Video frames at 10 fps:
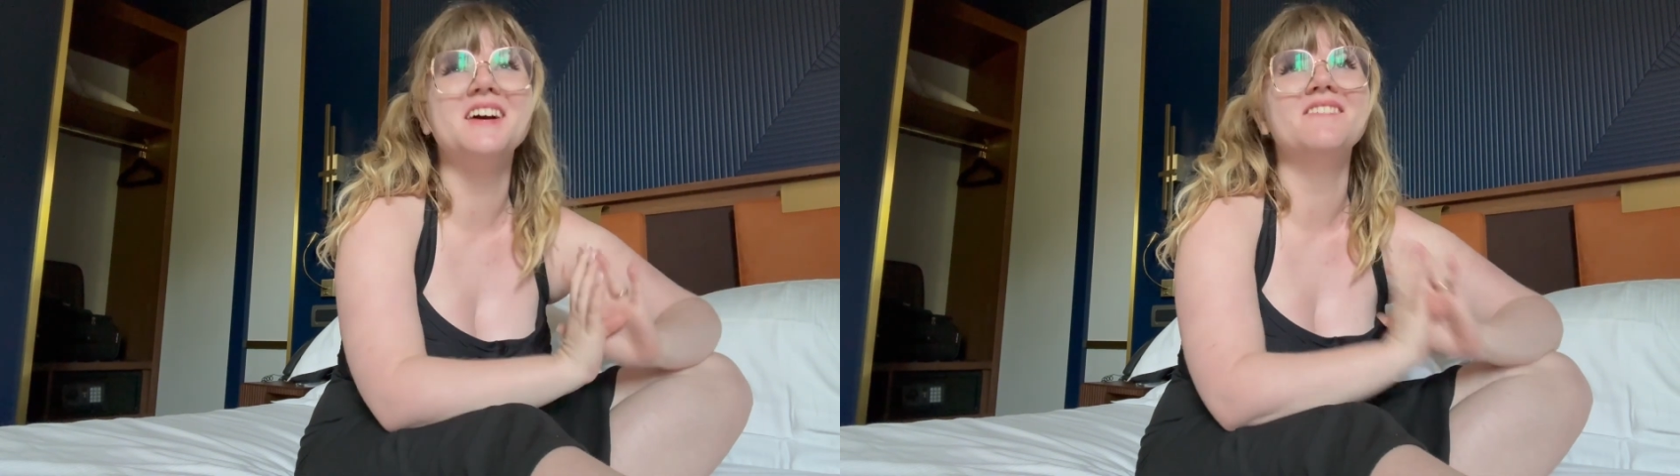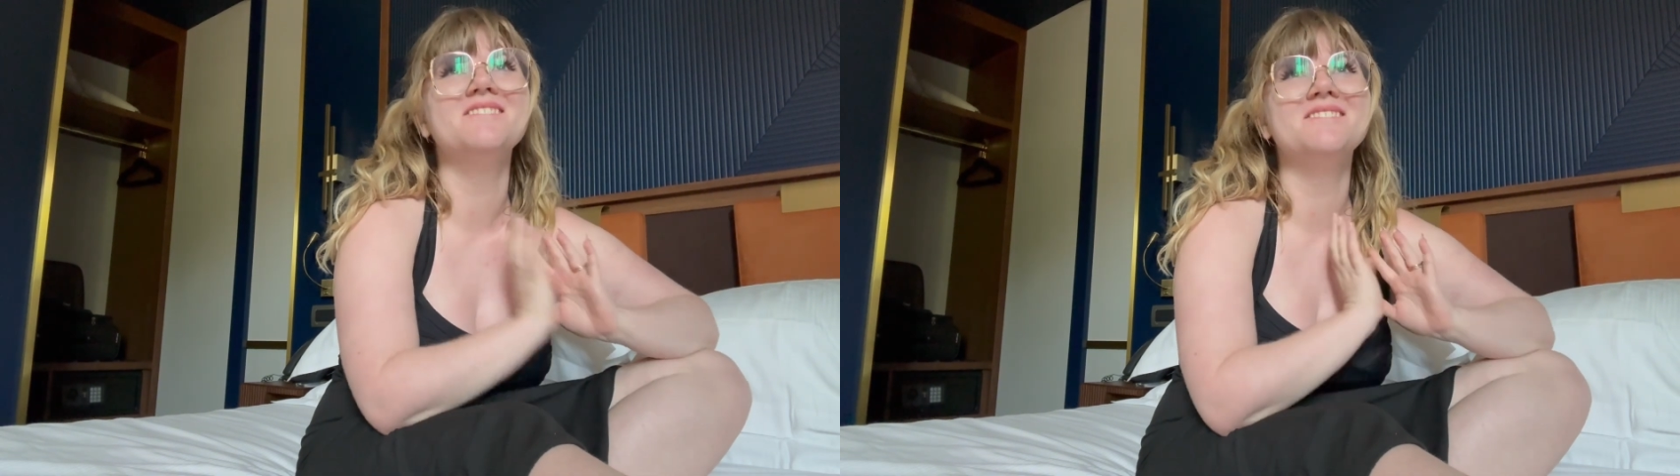
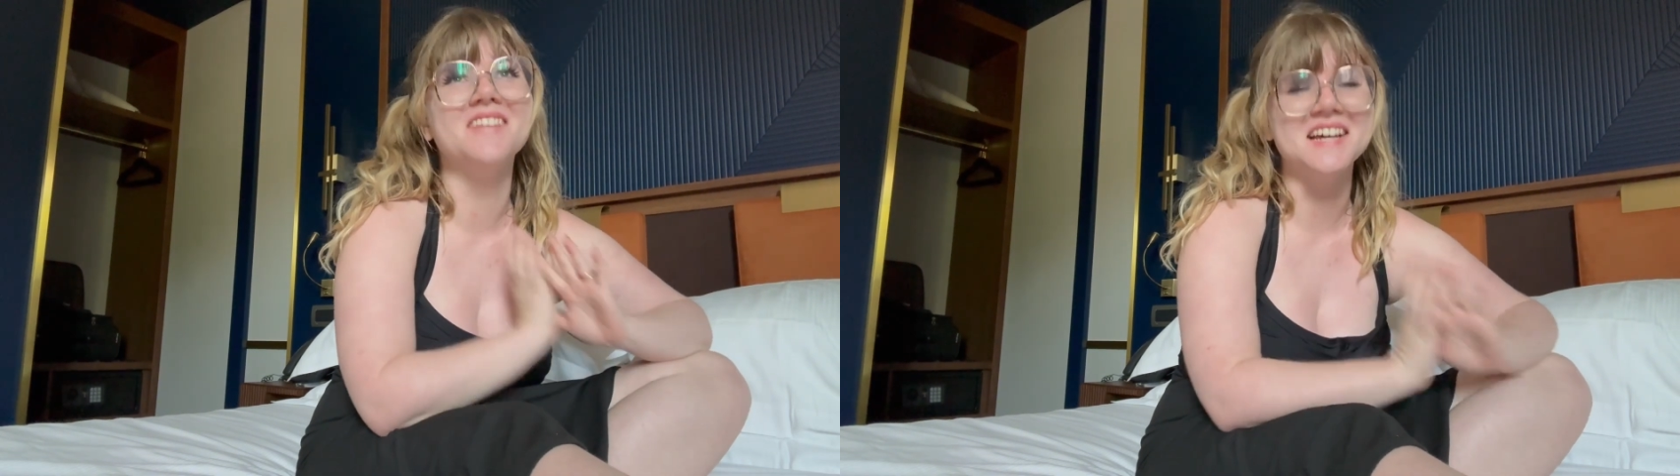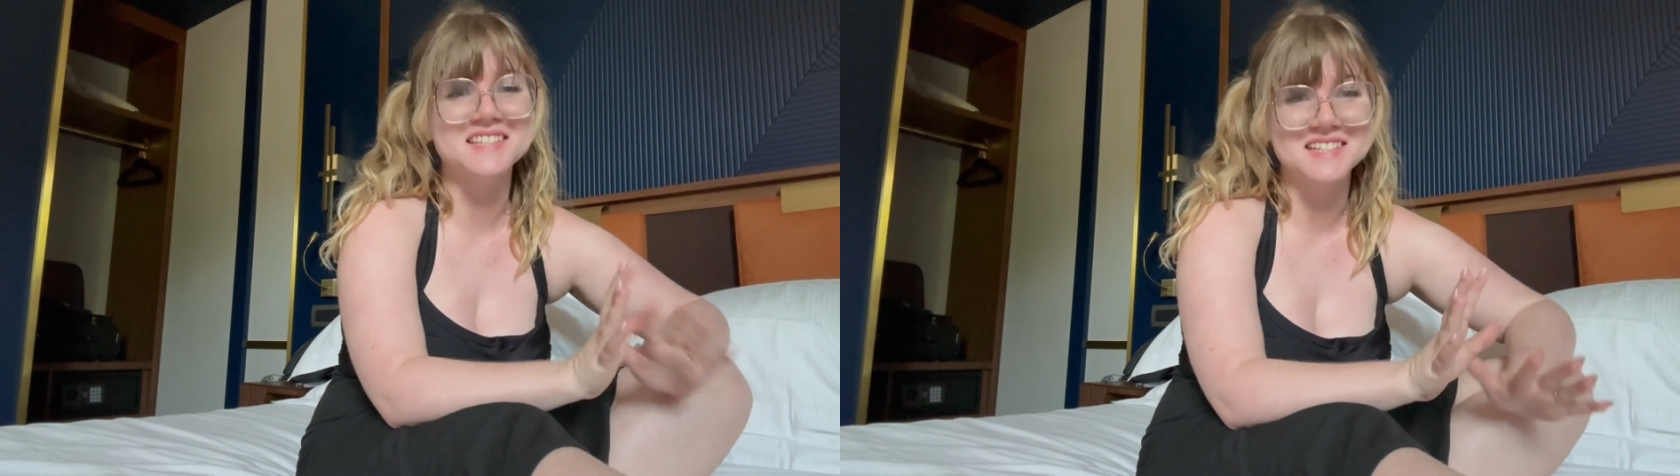
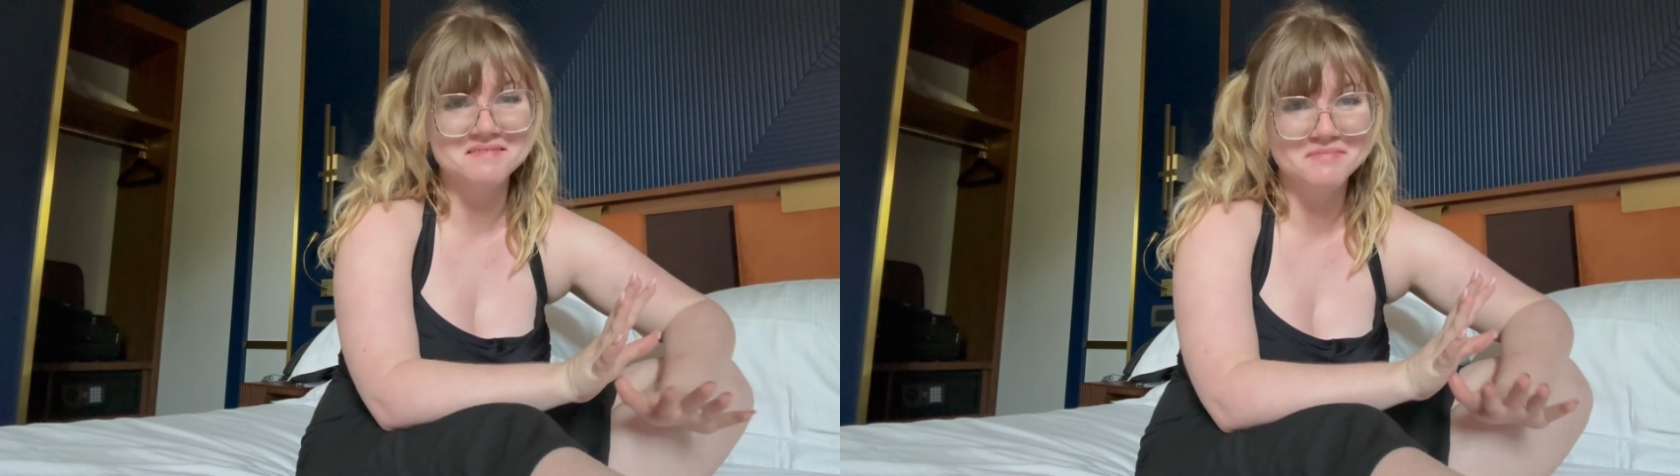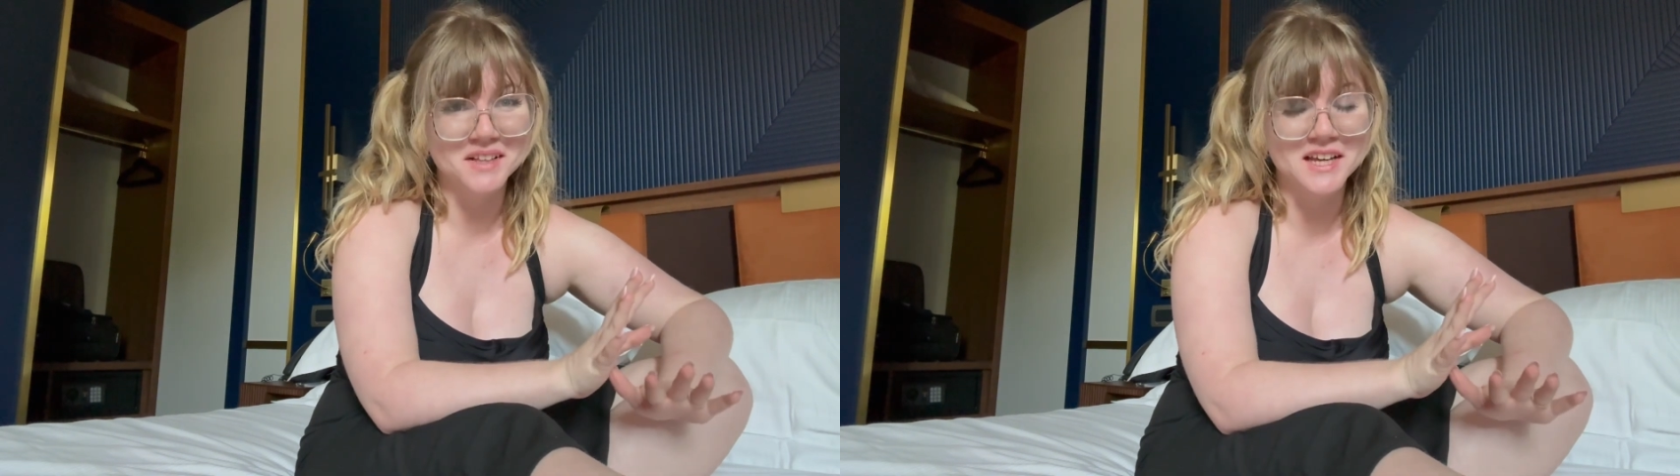
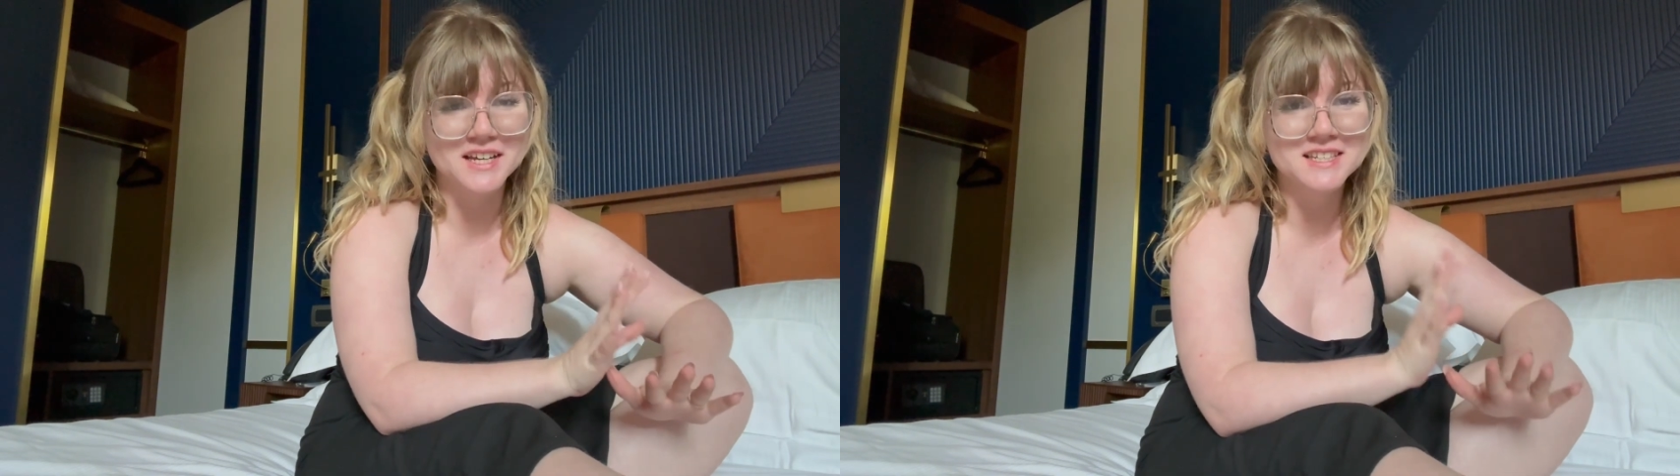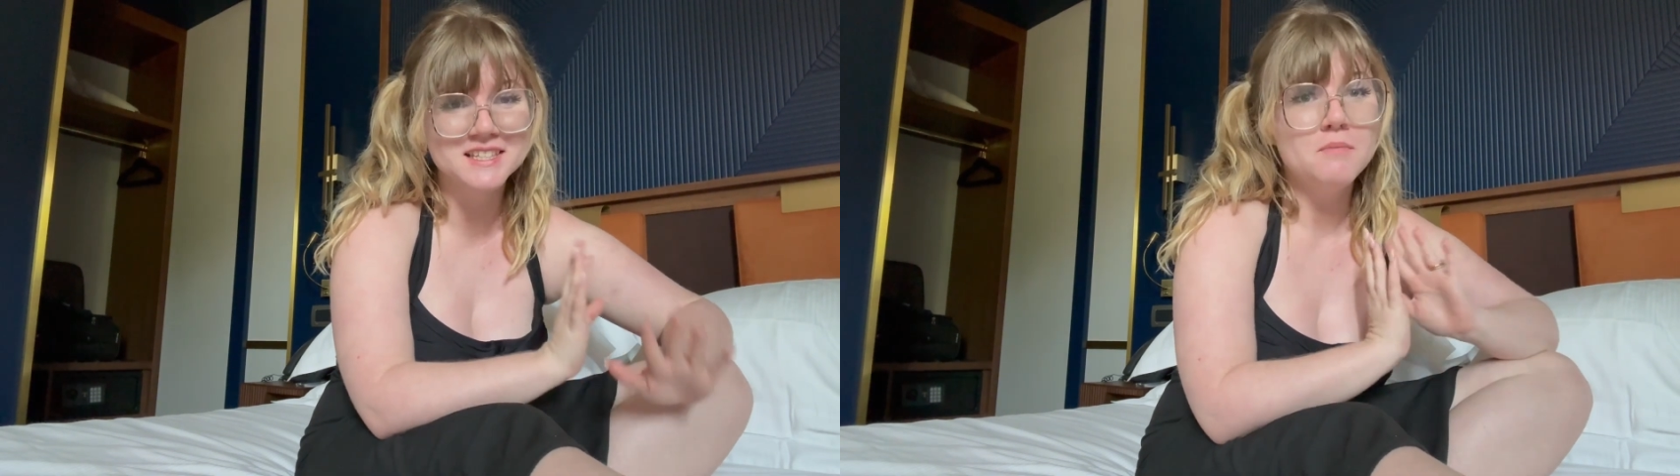amazing place,